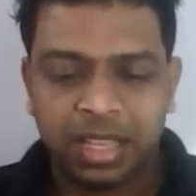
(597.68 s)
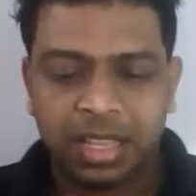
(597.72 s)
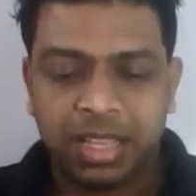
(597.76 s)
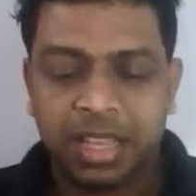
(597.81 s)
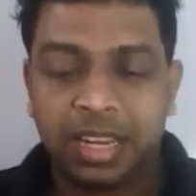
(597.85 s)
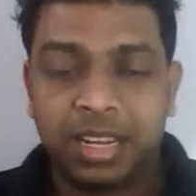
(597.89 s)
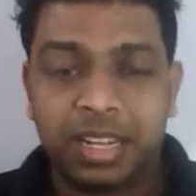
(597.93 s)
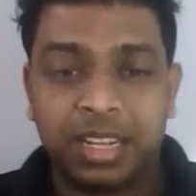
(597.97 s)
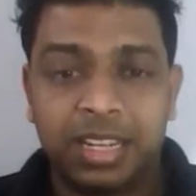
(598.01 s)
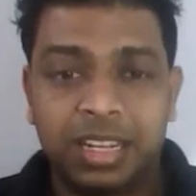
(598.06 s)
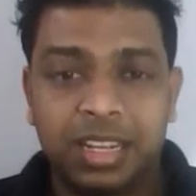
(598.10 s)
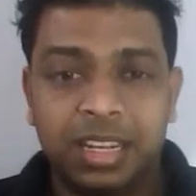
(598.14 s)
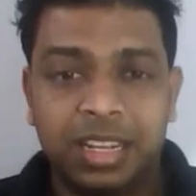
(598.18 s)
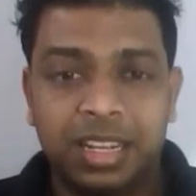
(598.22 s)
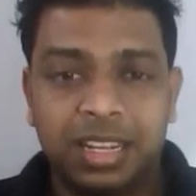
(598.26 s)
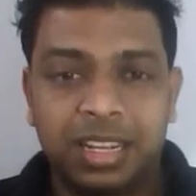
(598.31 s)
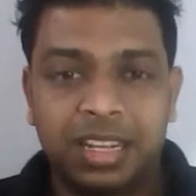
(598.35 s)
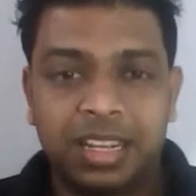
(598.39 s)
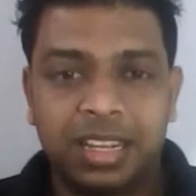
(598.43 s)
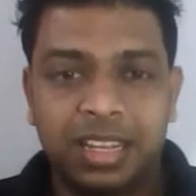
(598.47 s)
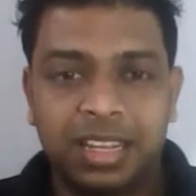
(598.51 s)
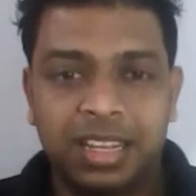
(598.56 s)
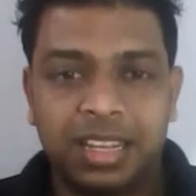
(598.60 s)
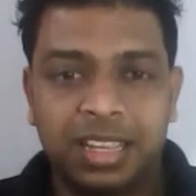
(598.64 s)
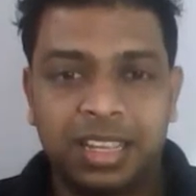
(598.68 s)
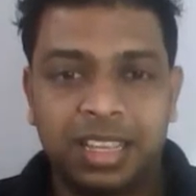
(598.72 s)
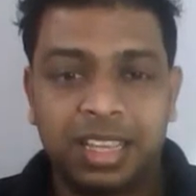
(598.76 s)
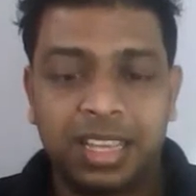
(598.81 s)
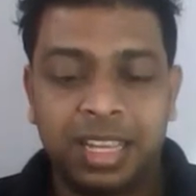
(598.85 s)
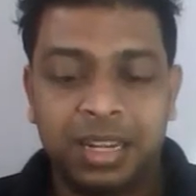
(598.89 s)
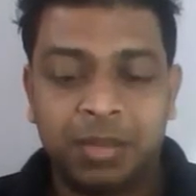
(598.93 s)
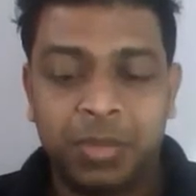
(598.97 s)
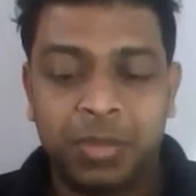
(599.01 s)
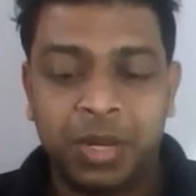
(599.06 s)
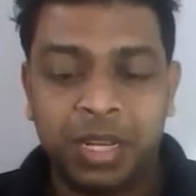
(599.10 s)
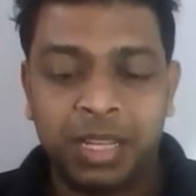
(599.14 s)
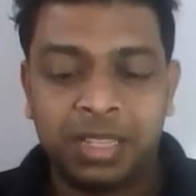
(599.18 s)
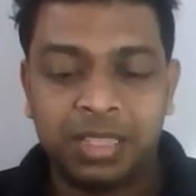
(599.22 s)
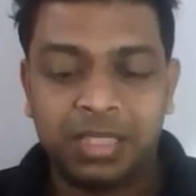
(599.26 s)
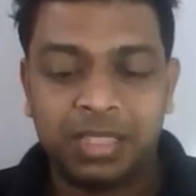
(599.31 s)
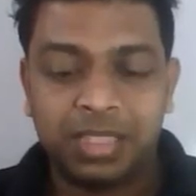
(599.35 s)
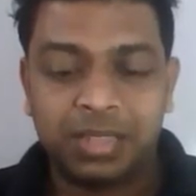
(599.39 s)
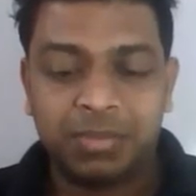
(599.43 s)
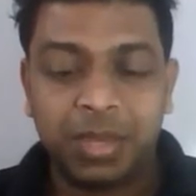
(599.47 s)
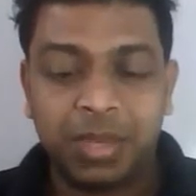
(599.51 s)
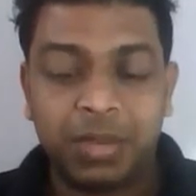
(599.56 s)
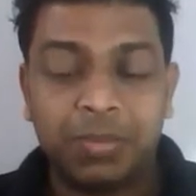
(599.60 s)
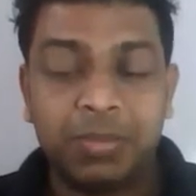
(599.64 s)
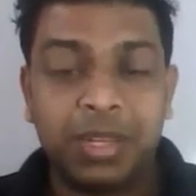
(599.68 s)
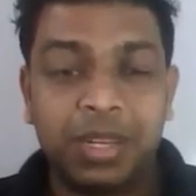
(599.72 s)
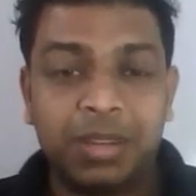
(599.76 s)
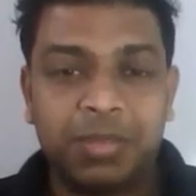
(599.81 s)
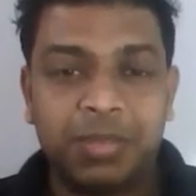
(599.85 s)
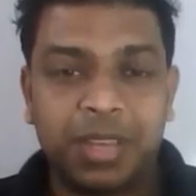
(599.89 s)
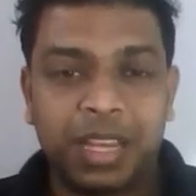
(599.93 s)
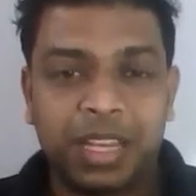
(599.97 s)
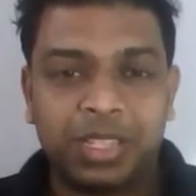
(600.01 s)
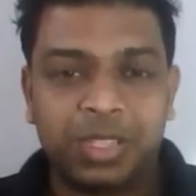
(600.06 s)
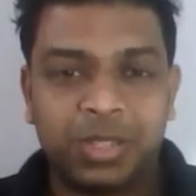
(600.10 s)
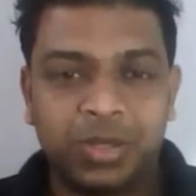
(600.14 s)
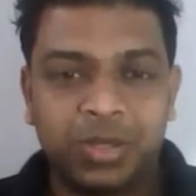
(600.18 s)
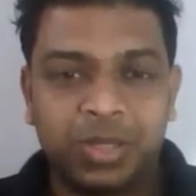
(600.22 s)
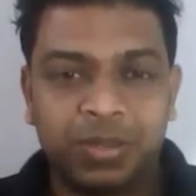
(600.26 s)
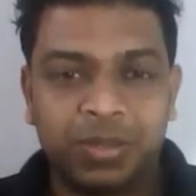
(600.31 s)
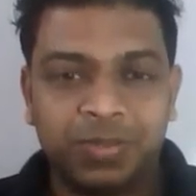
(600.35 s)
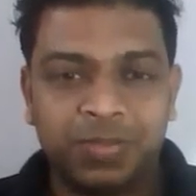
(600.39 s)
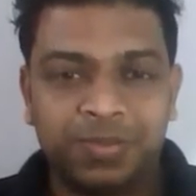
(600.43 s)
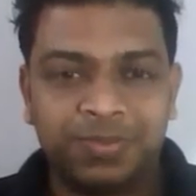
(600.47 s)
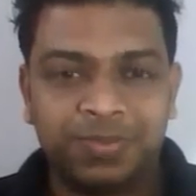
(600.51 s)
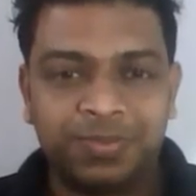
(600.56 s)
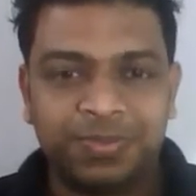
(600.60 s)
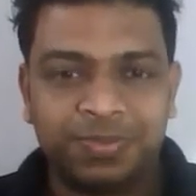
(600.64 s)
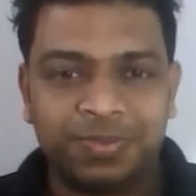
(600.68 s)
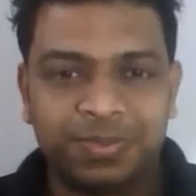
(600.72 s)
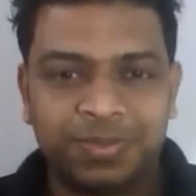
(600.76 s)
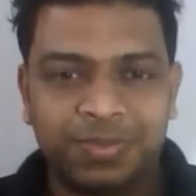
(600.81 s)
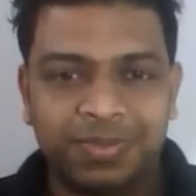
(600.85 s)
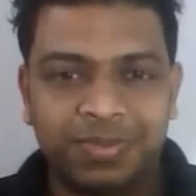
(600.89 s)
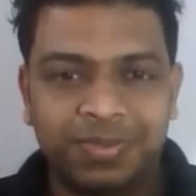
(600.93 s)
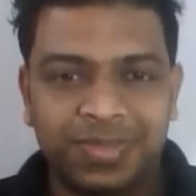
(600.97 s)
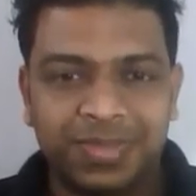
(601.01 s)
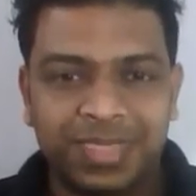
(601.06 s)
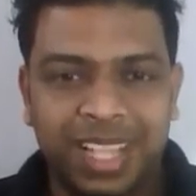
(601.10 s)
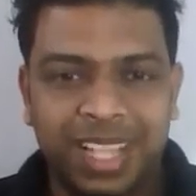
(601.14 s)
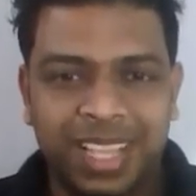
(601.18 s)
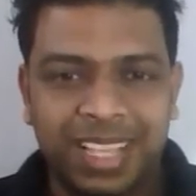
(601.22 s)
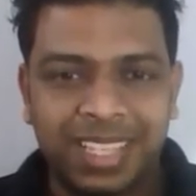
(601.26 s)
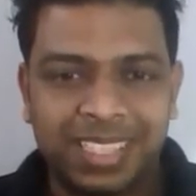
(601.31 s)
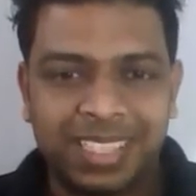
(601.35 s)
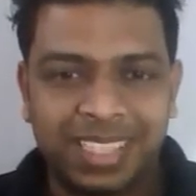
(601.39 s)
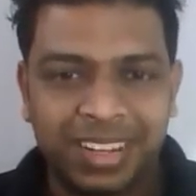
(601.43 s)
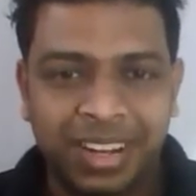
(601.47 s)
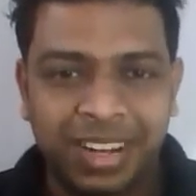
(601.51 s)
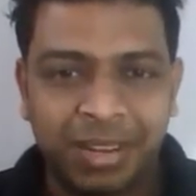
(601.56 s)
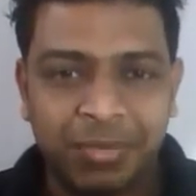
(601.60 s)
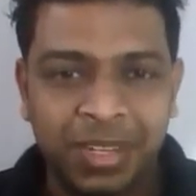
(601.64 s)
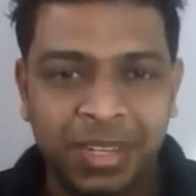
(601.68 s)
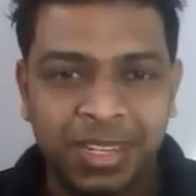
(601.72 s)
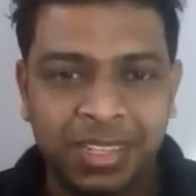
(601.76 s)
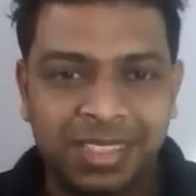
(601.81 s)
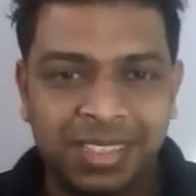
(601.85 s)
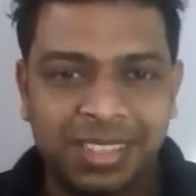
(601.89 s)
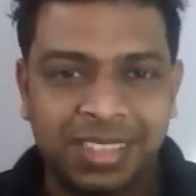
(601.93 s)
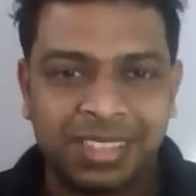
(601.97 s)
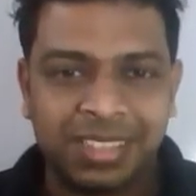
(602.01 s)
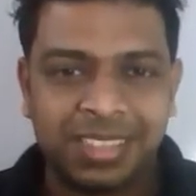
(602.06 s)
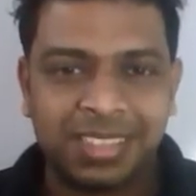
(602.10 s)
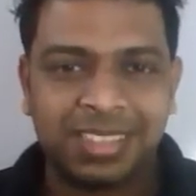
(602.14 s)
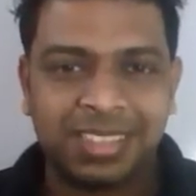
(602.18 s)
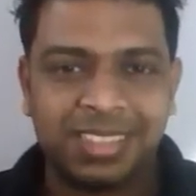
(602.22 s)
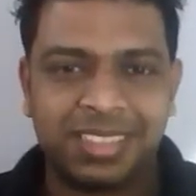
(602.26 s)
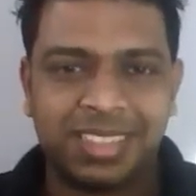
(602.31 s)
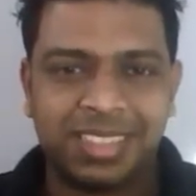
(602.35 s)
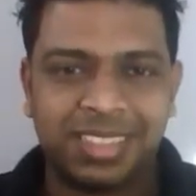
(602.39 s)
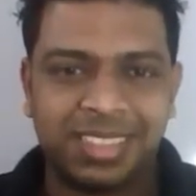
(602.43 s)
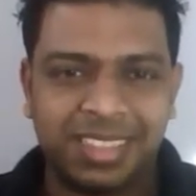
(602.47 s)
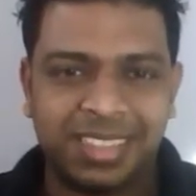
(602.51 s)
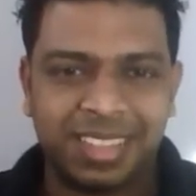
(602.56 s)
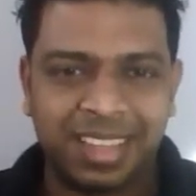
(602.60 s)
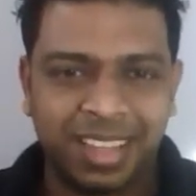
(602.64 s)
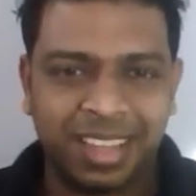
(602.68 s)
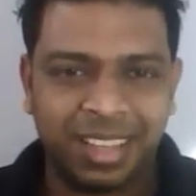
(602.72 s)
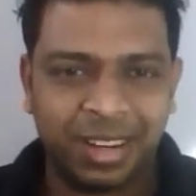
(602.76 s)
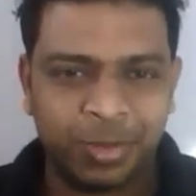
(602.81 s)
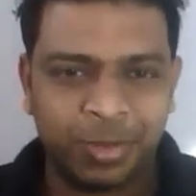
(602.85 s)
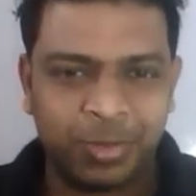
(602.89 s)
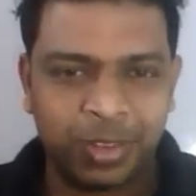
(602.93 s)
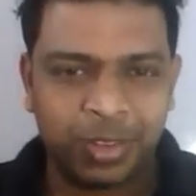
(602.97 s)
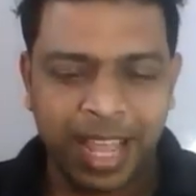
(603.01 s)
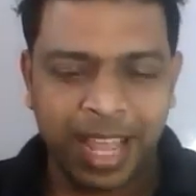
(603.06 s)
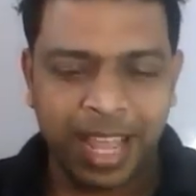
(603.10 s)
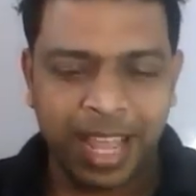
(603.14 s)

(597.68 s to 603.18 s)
And it brings the memory back to him. It's a reminiscence. It's a kind of a